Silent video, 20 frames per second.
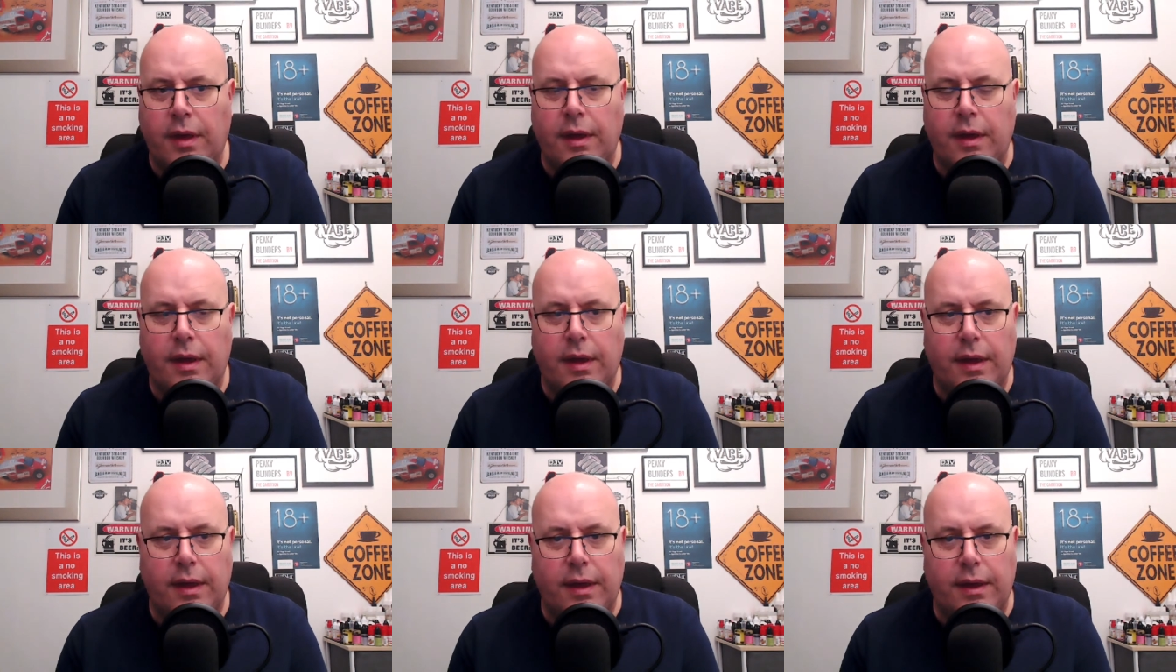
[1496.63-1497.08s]

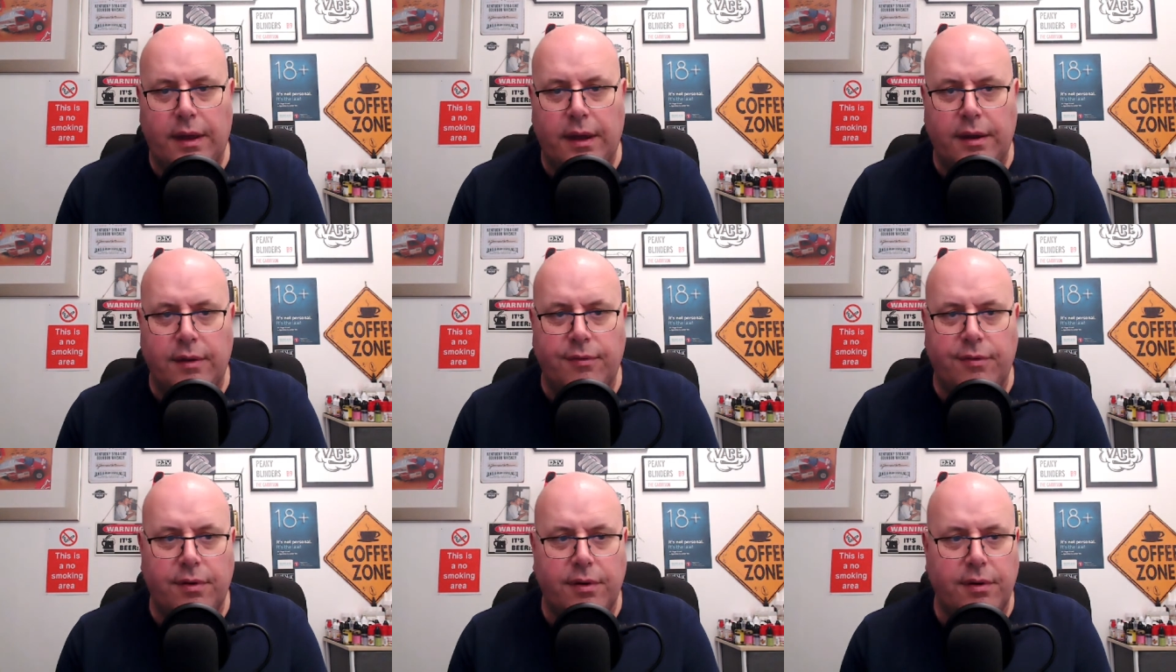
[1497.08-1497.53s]
And
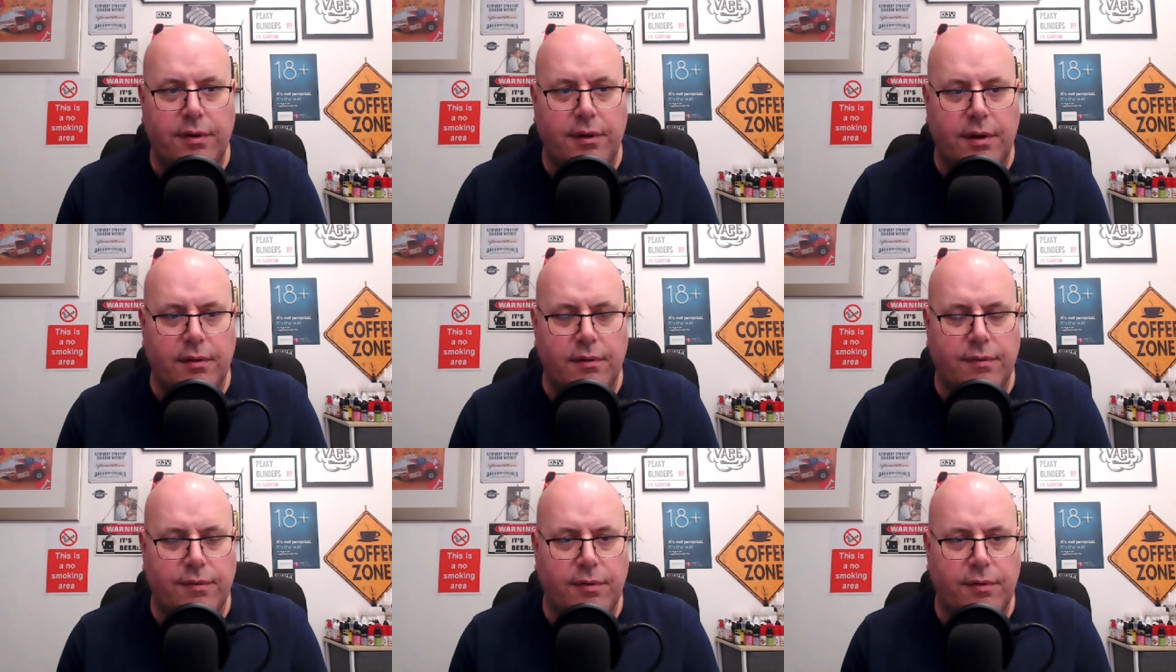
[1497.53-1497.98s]
if
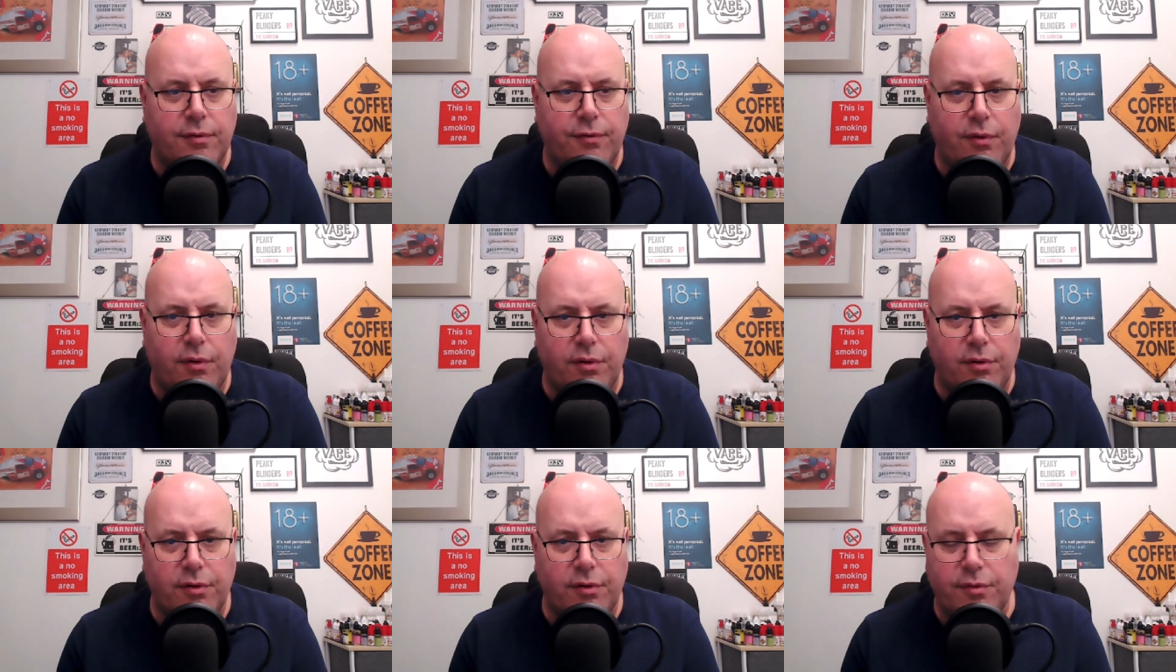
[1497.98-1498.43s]
if there's
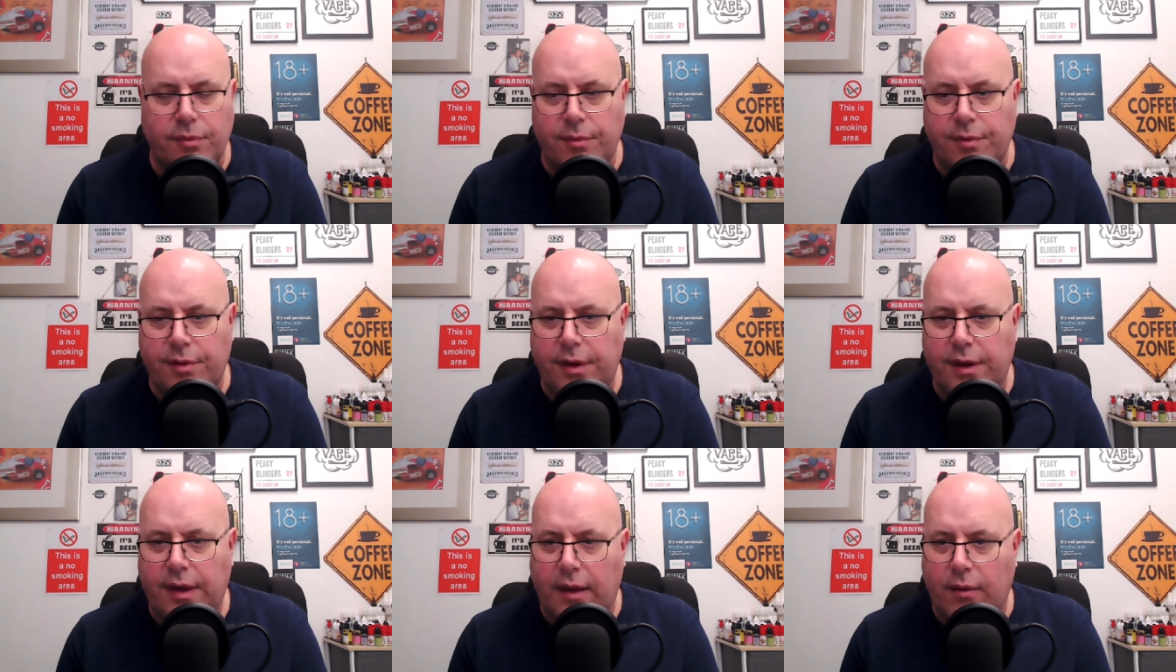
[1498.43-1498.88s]
4 of them
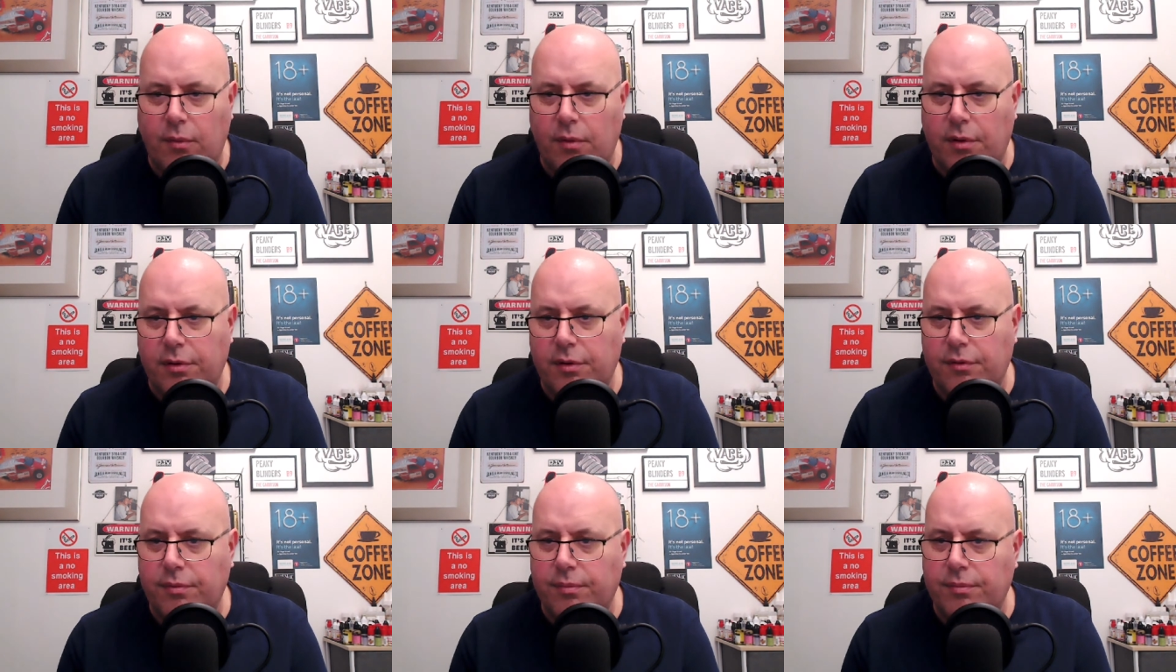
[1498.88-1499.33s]
and you get
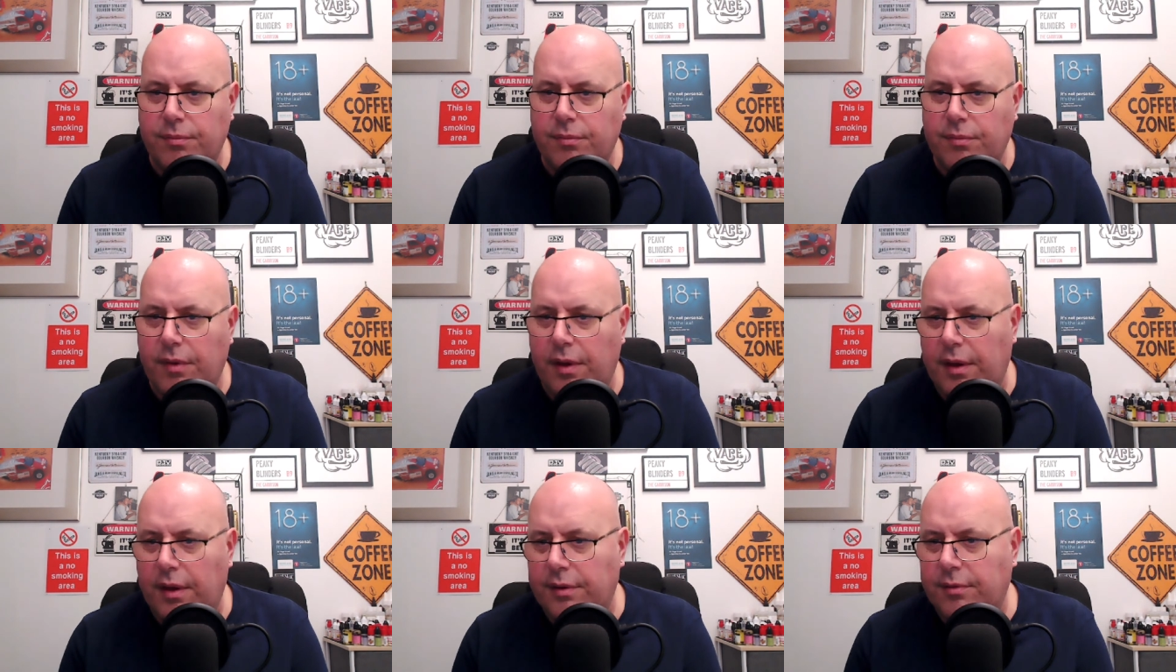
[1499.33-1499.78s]
one of them
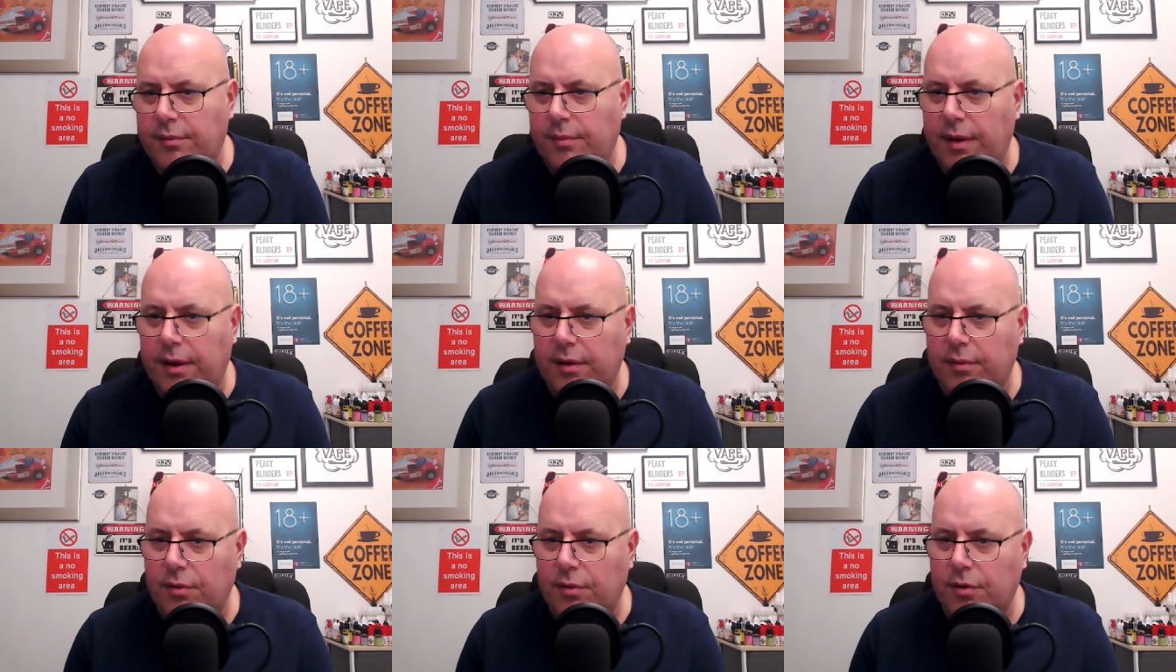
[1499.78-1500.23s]
and
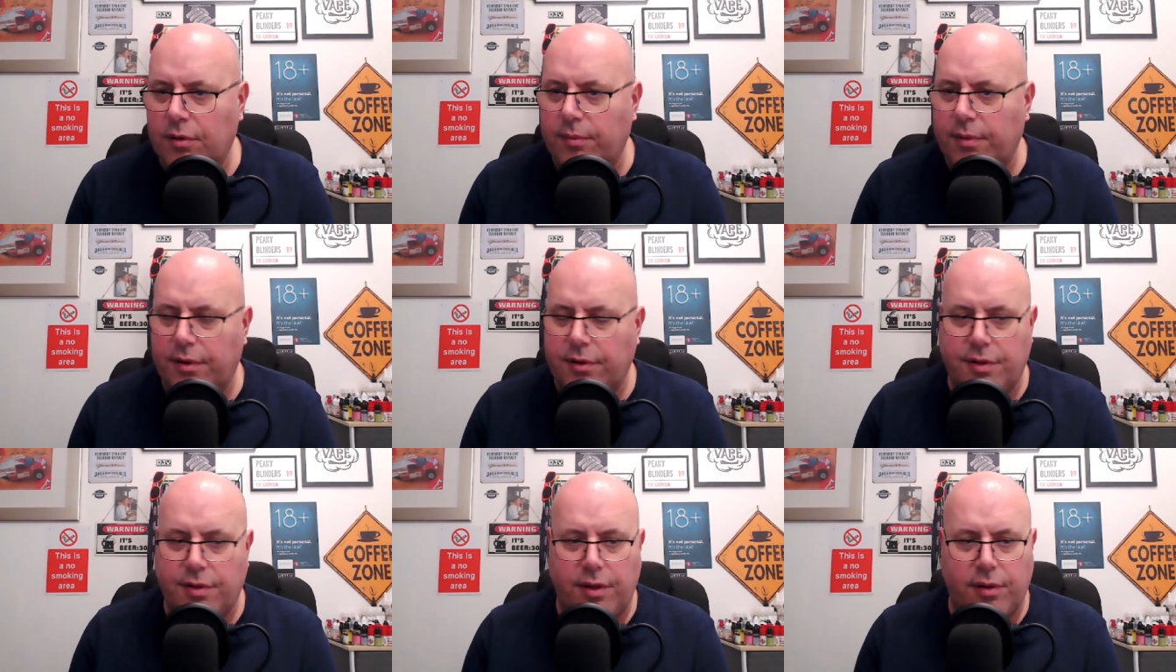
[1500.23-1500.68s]
make them look a
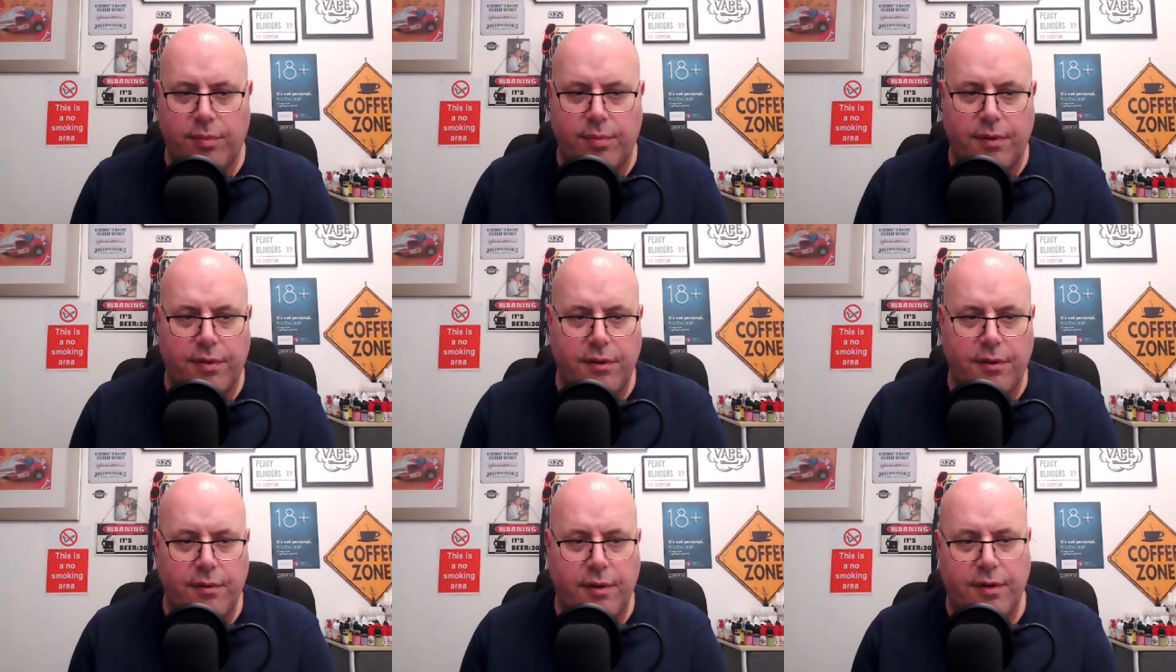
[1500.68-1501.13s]
bit
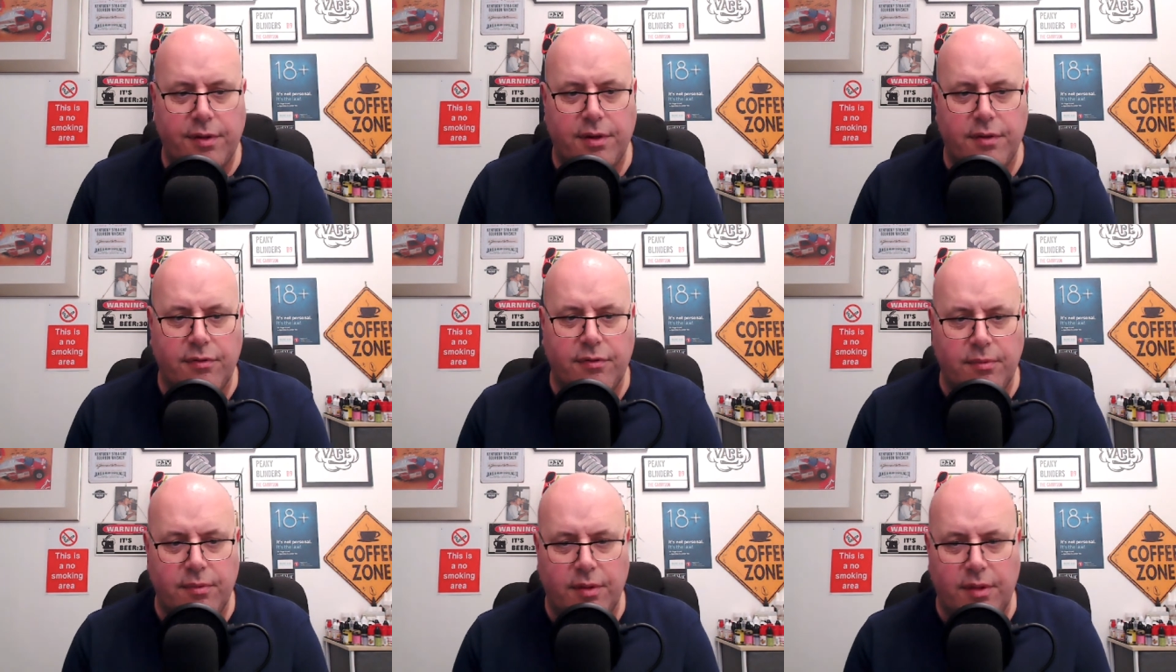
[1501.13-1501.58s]
stupid, the rest of
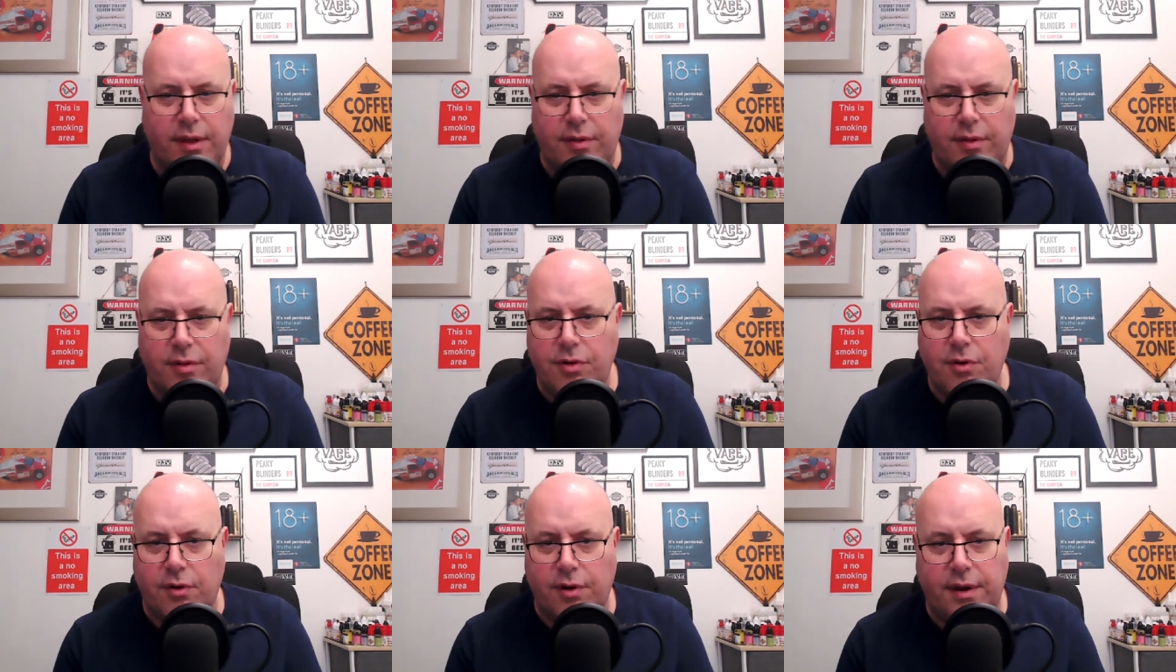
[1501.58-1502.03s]
them will then
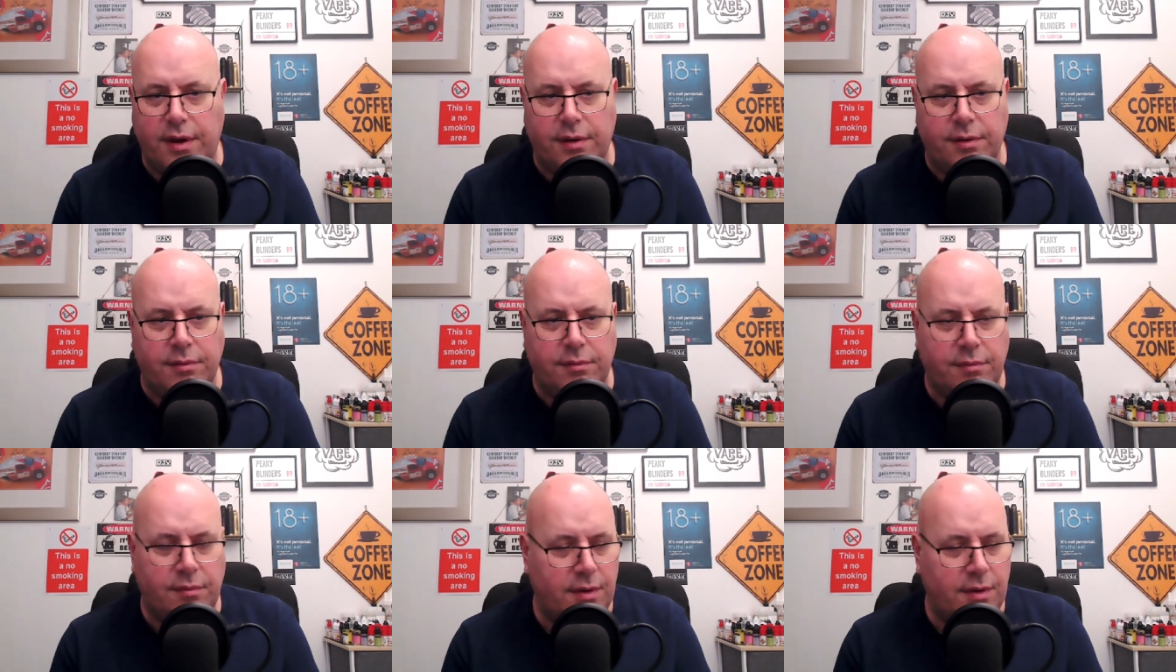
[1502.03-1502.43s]
join in,